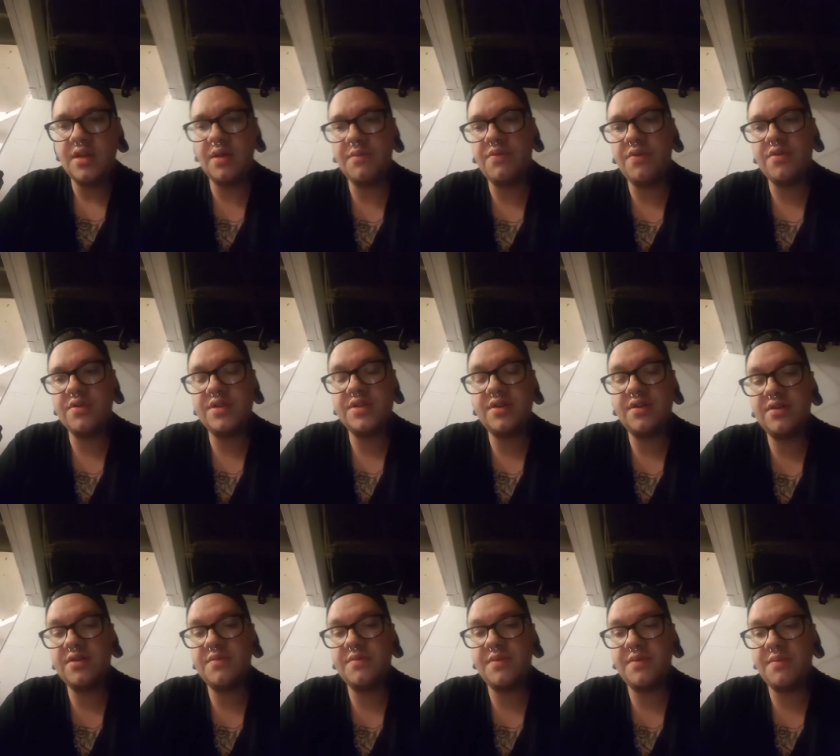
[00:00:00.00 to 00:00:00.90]
The important,
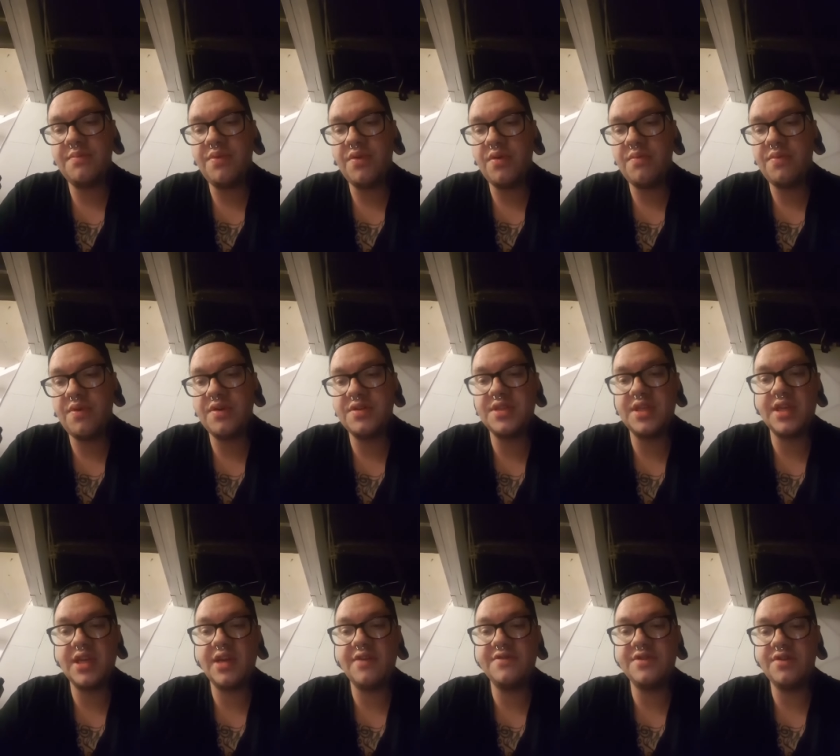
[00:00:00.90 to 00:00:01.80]
start, important part is
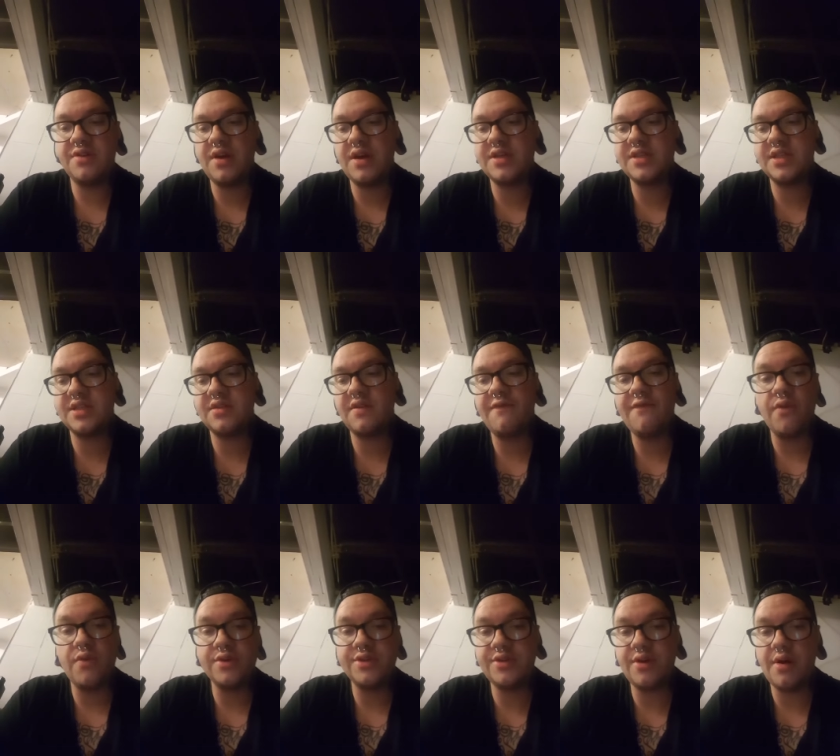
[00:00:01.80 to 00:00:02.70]
that it gives you access to
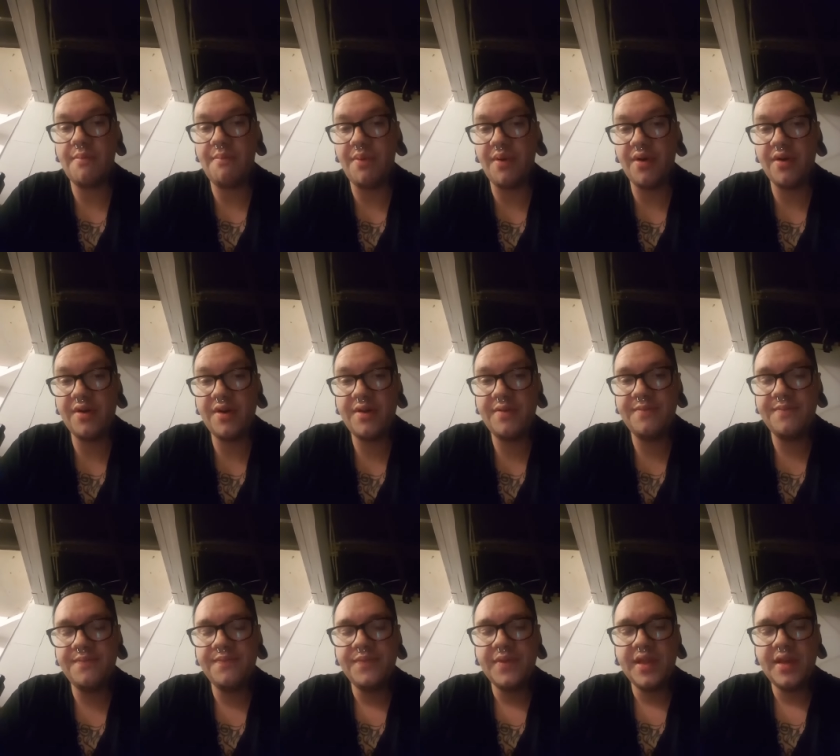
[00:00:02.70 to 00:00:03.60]
four star bard,
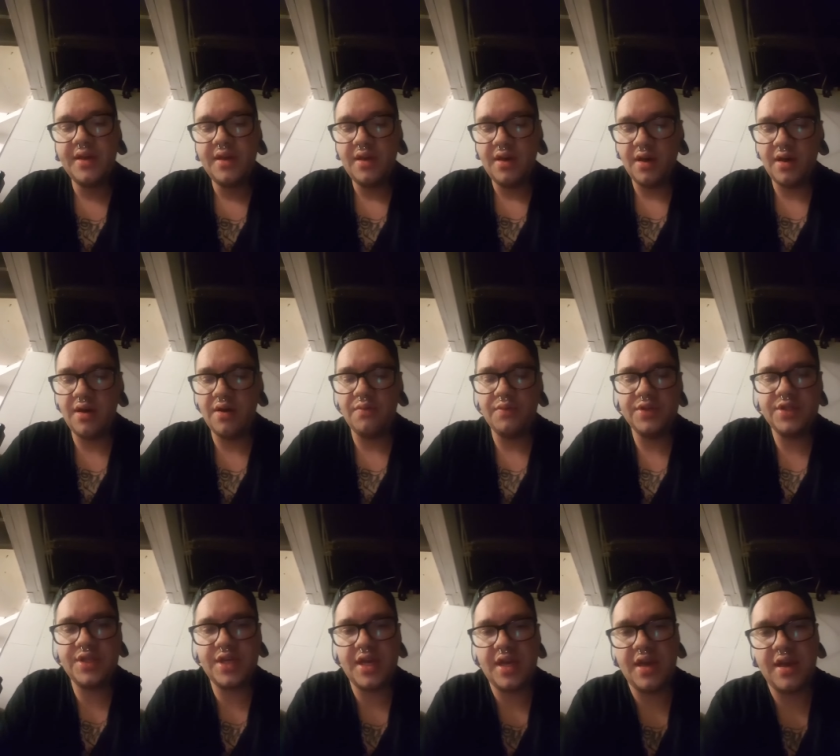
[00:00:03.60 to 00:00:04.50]
uh,
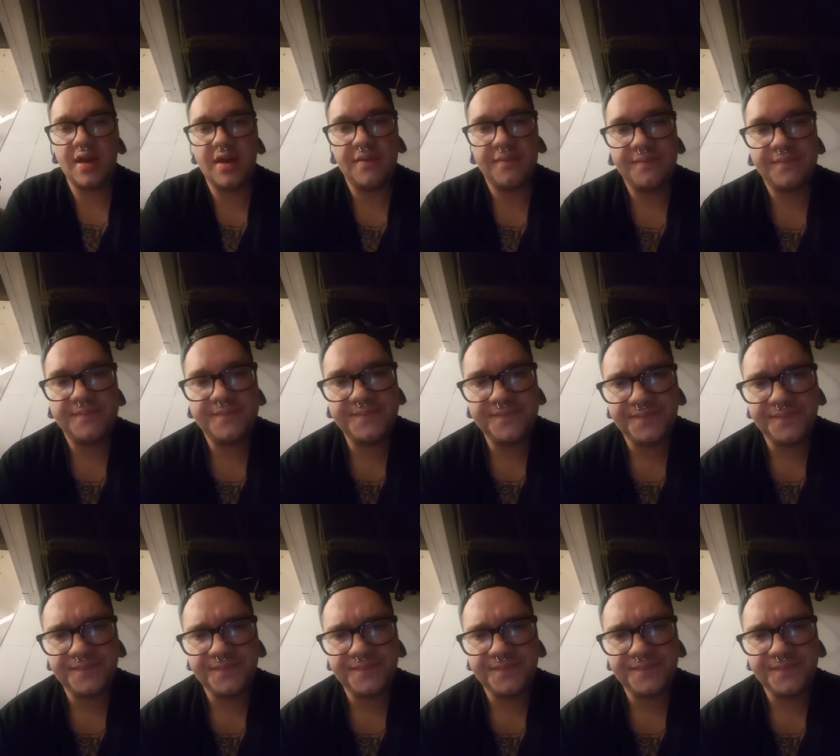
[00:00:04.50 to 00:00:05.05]
which can